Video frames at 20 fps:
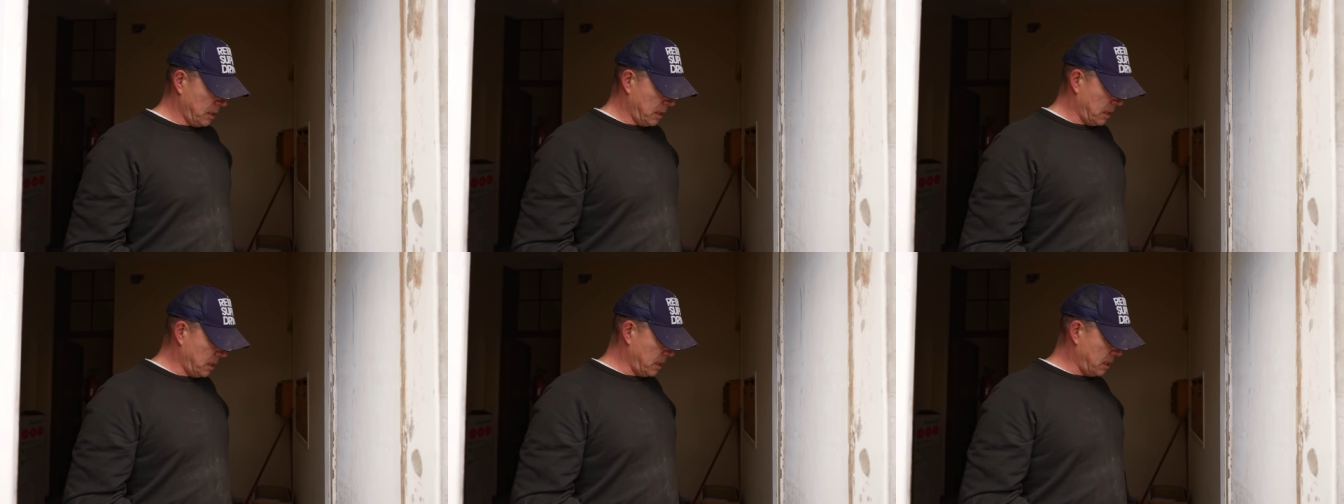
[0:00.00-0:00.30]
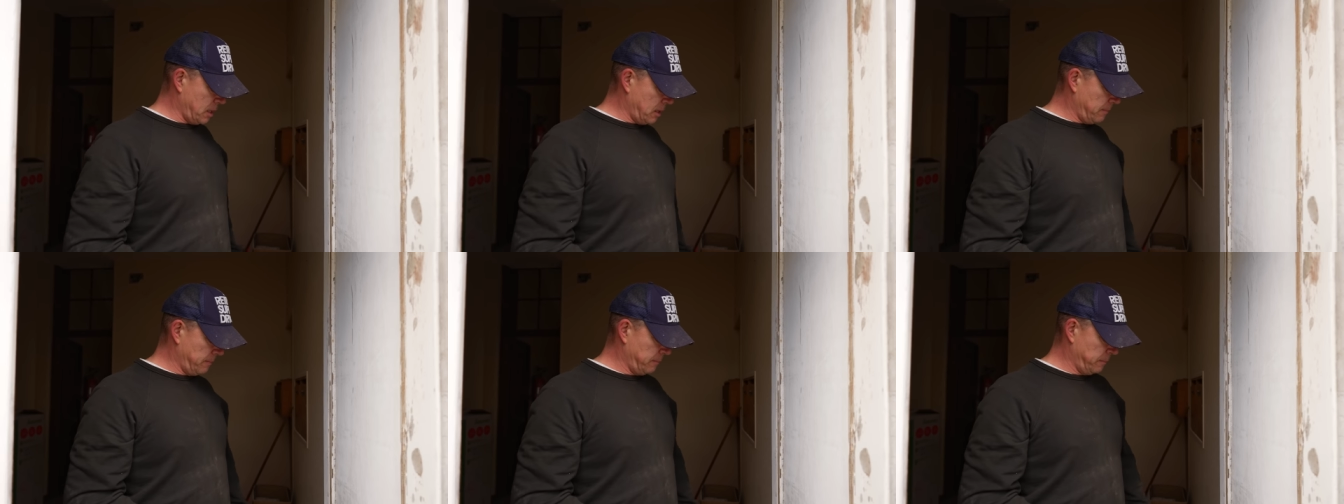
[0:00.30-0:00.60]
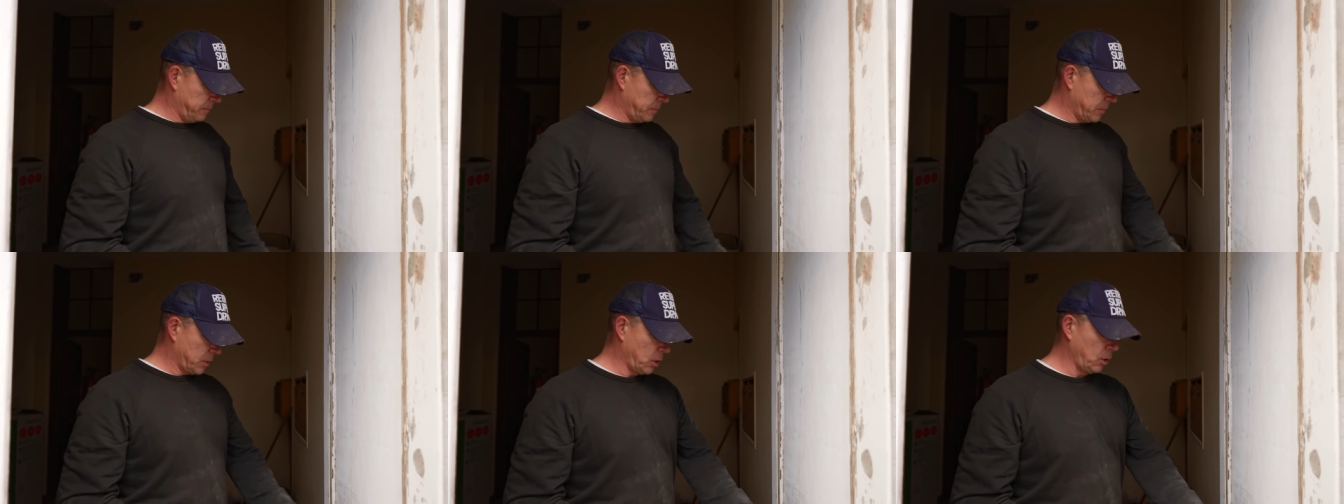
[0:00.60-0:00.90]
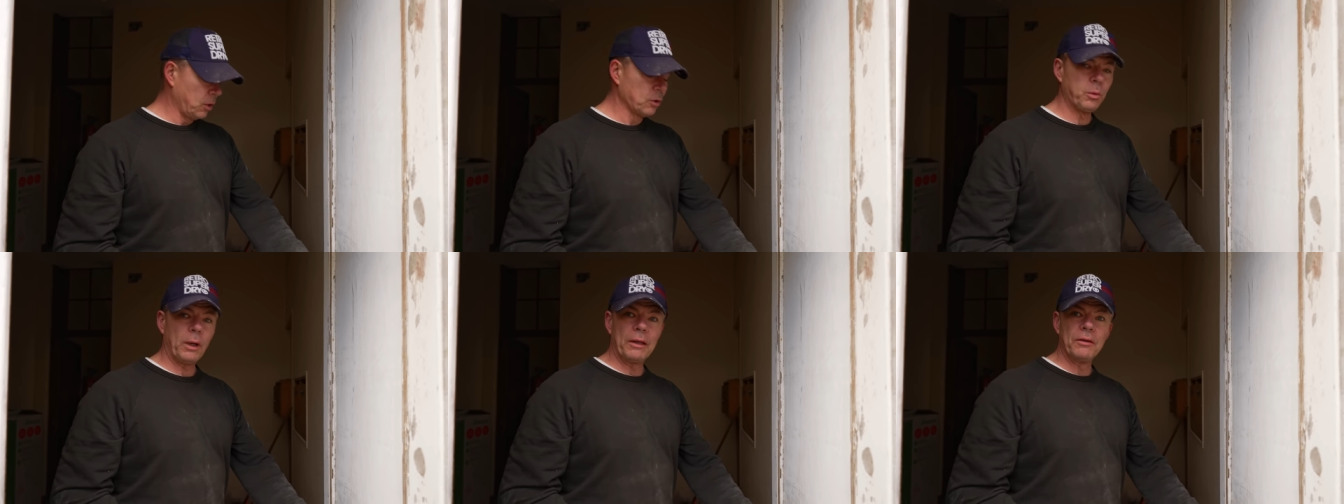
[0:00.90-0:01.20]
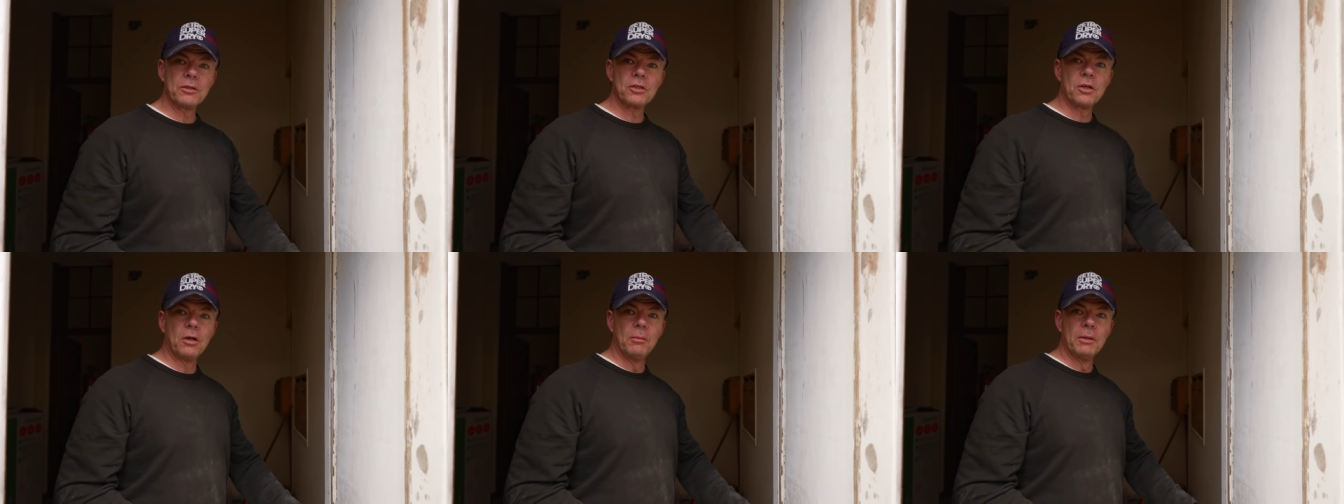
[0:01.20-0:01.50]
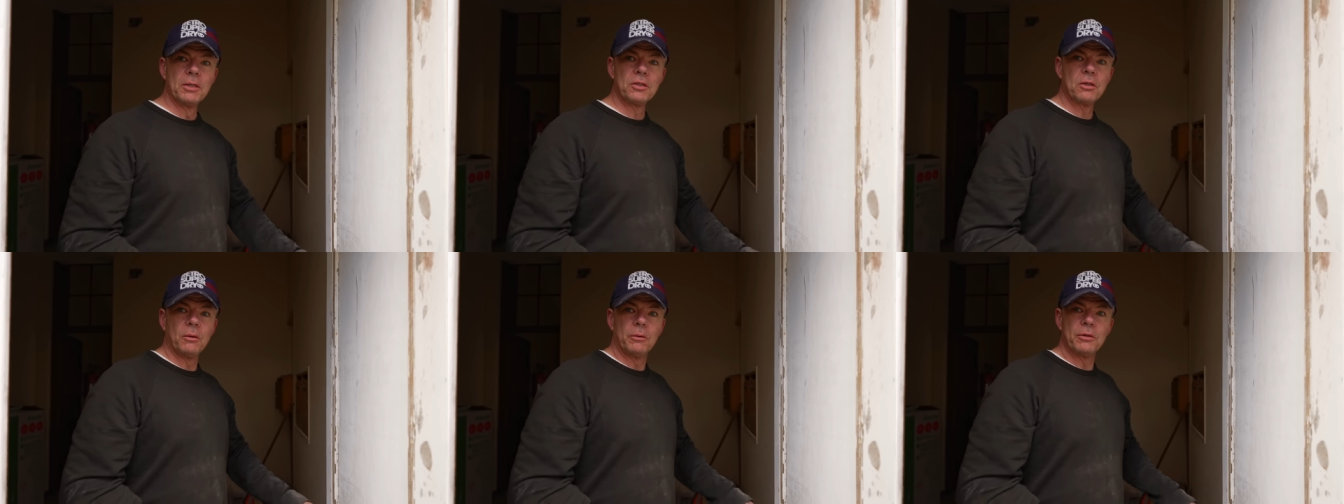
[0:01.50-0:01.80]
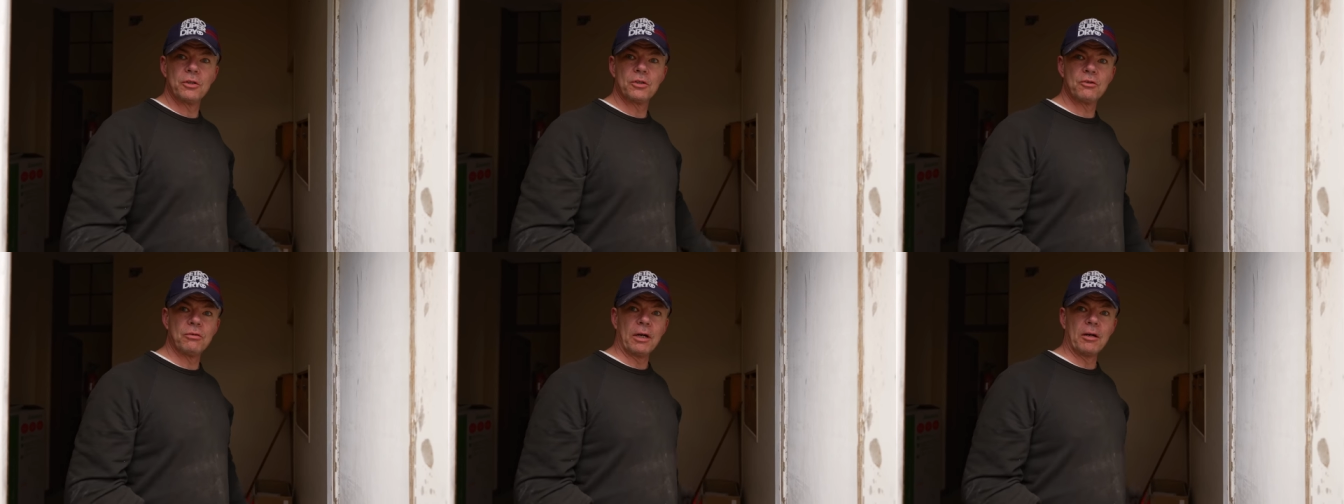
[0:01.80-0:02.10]
Um, cold weather's coming so we're
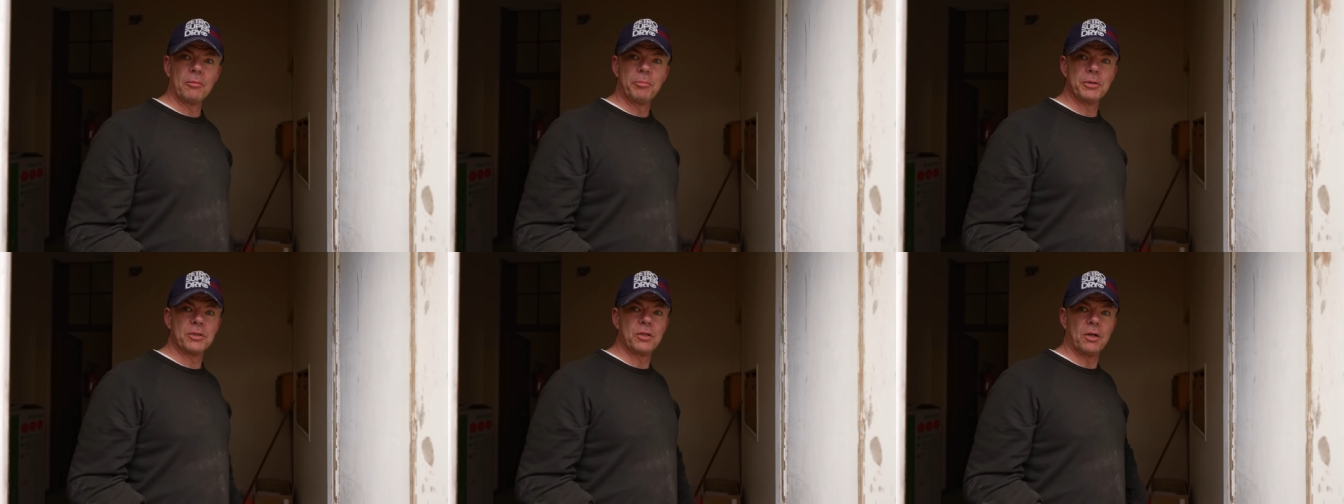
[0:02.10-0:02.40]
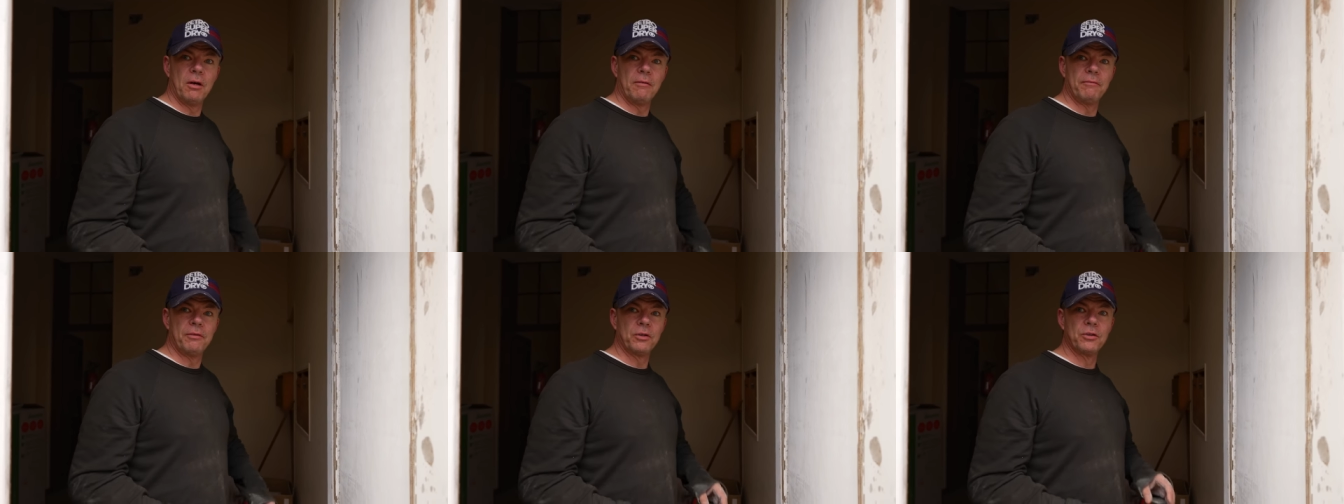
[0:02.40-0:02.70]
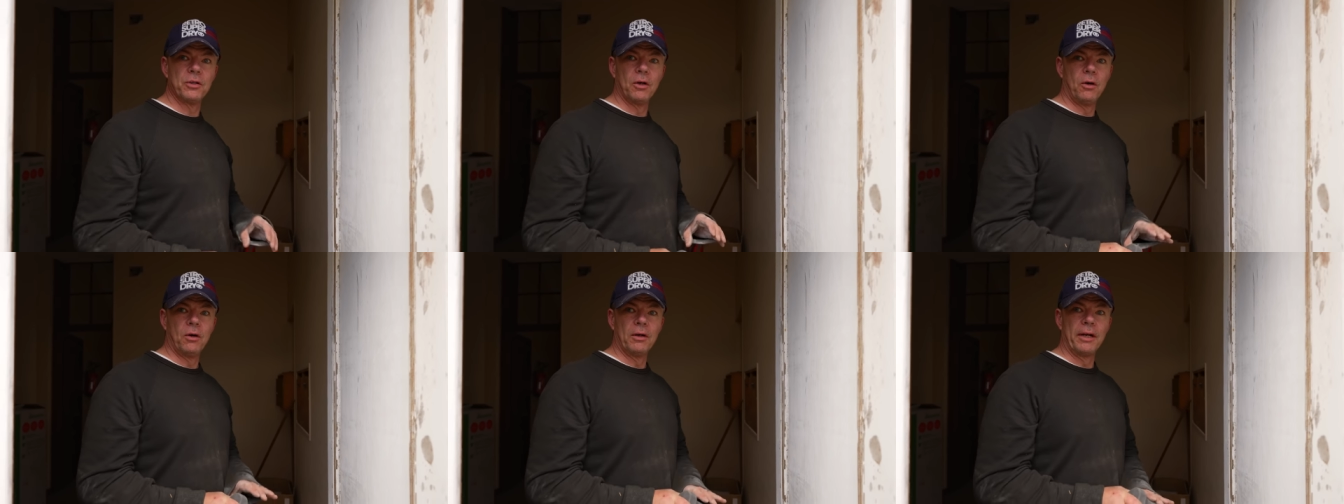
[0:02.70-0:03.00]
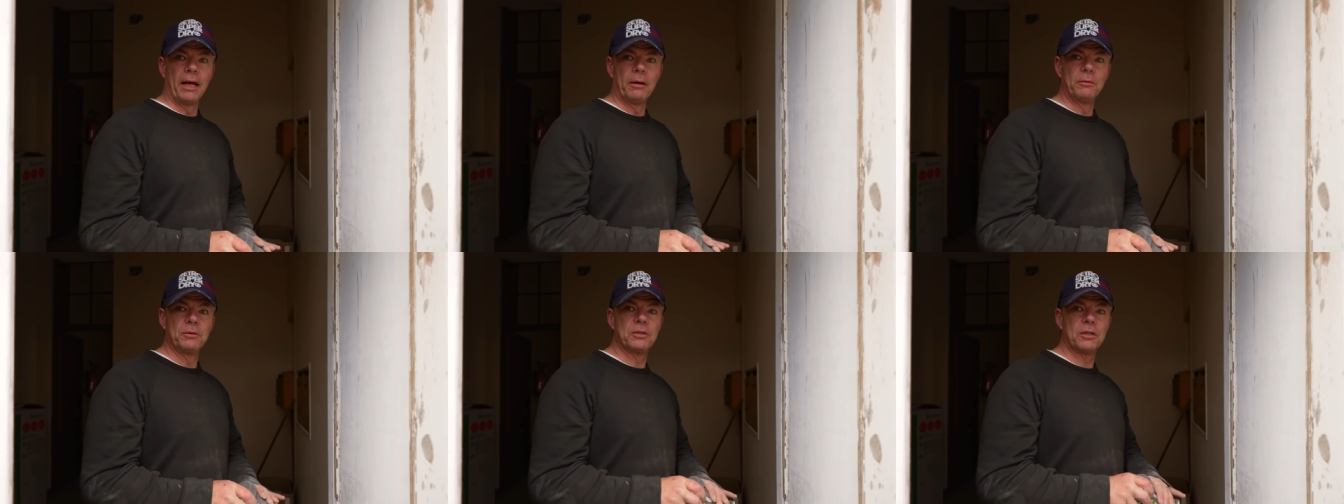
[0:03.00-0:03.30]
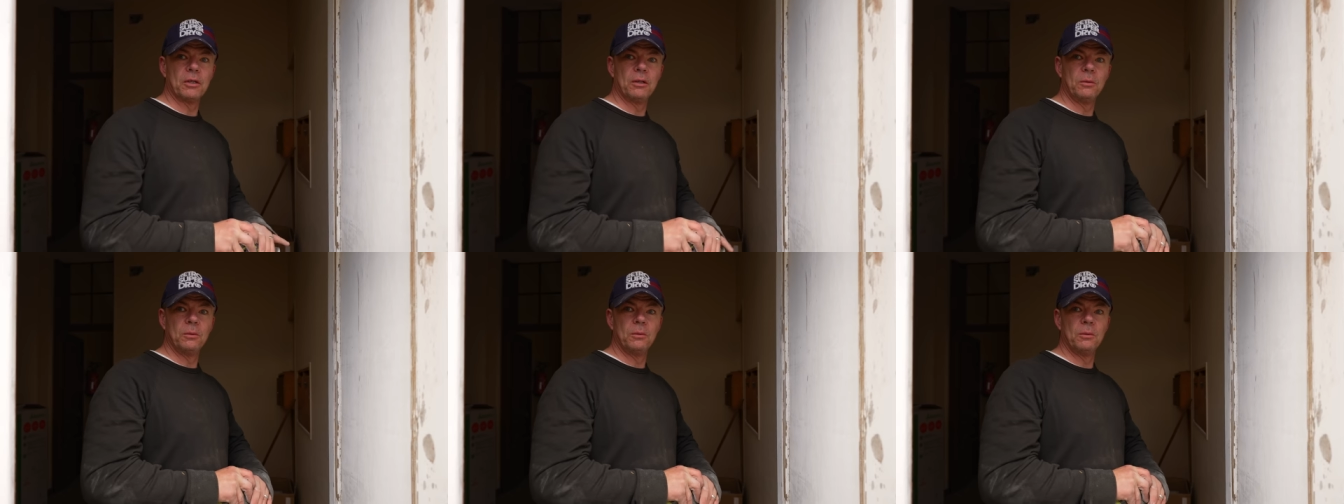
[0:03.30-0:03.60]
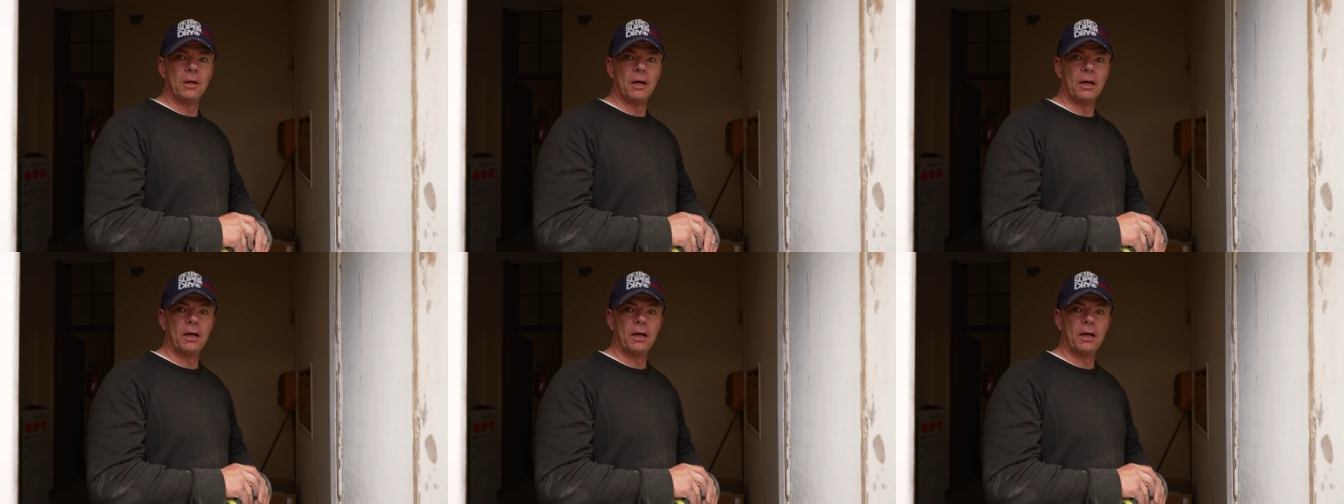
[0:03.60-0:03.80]
just trying to preserve the door now to